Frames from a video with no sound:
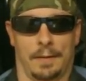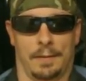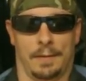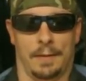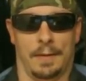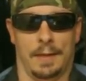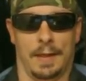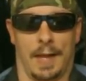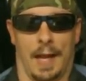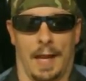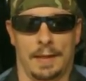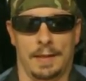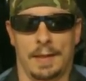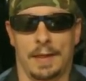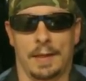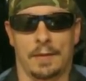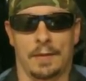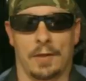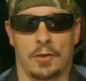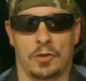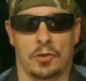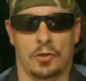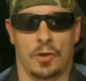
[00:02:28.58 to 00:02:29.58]
the
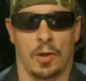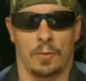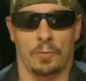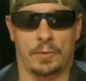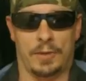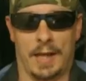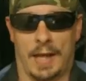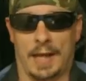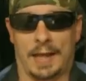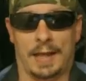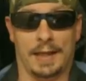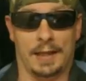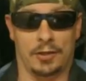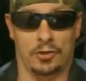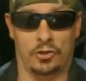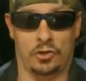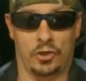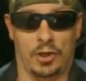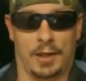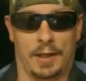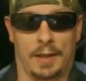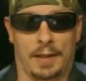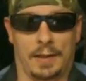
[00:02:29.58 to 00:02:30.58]
idea that you don't take any
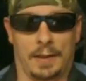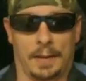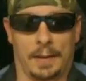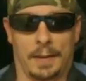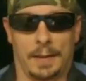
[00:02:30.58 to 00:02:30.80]
shit.